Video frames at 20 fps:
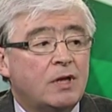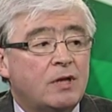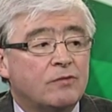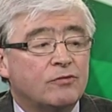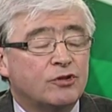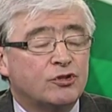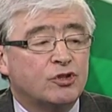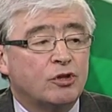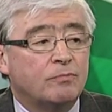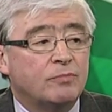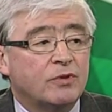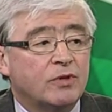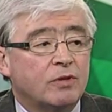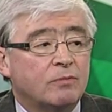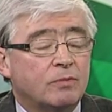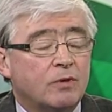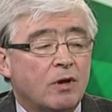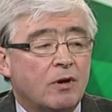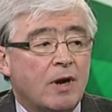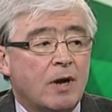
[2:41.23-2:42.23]
the top of the
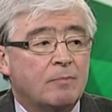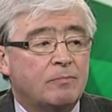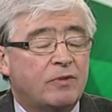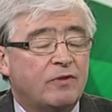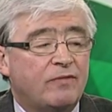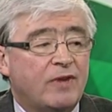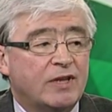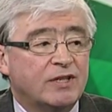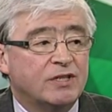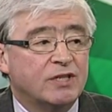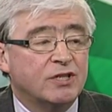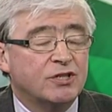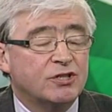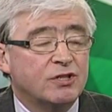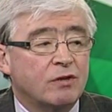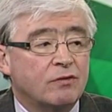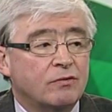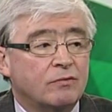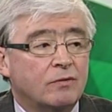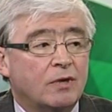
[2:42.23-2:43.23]
blowout preventer
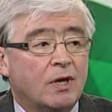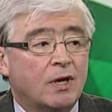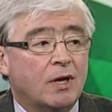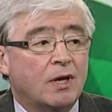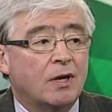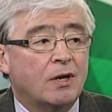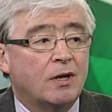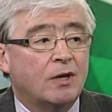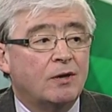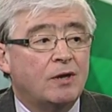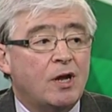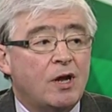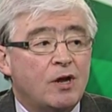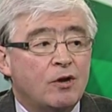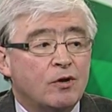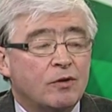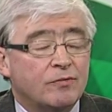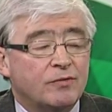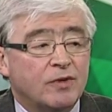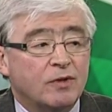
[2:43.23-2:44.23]
so uh,
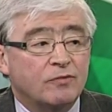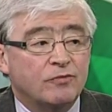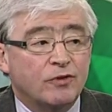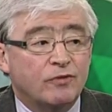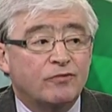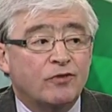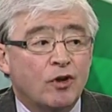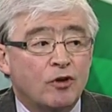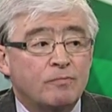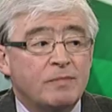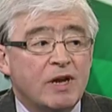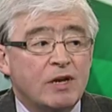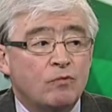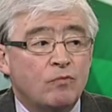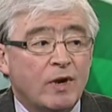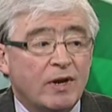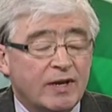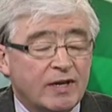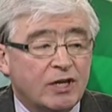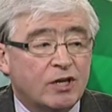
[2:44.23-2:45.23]
that the flow may
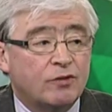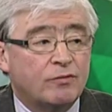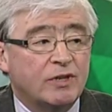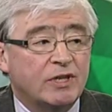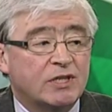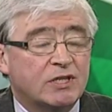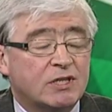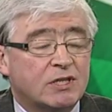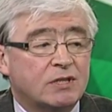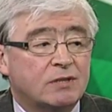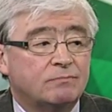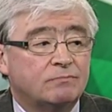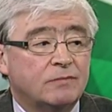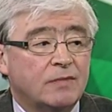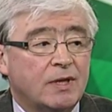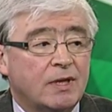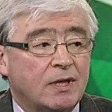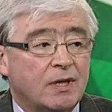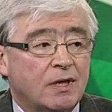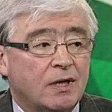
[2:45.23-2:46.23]
well increase
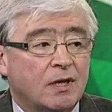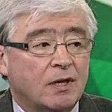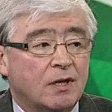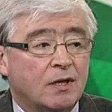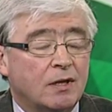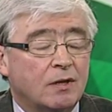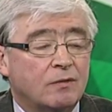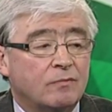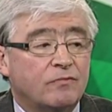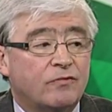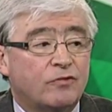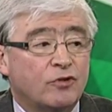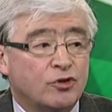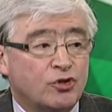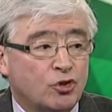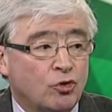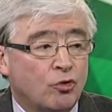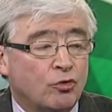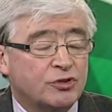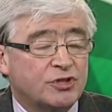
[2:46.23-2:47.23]
uh, for a
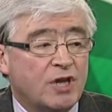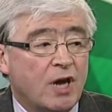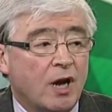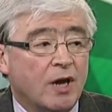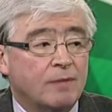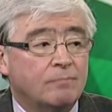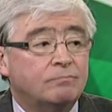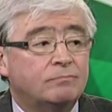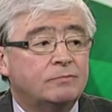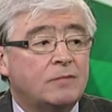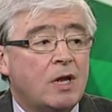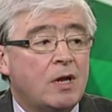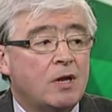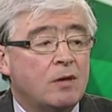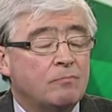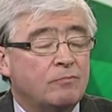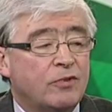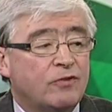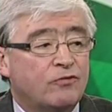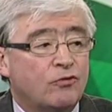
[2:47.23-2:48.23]
short time
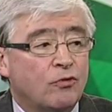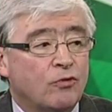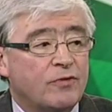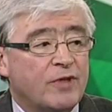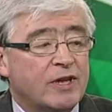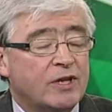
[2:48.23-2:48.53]
before they